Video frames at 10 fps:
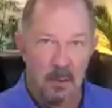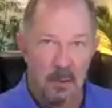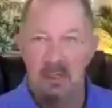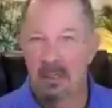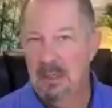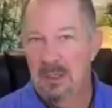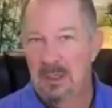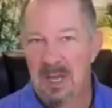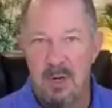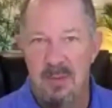if you're going to
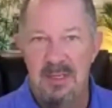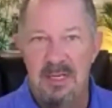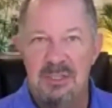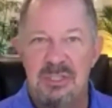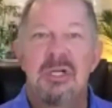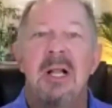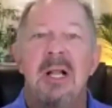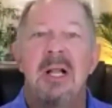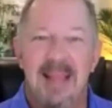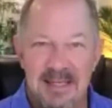Italy and you have some
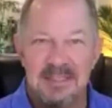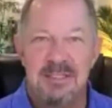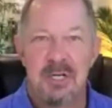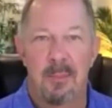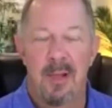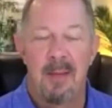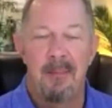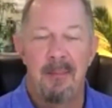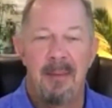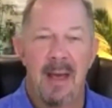recommendations, let us know,
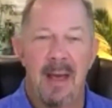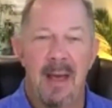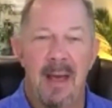reply back.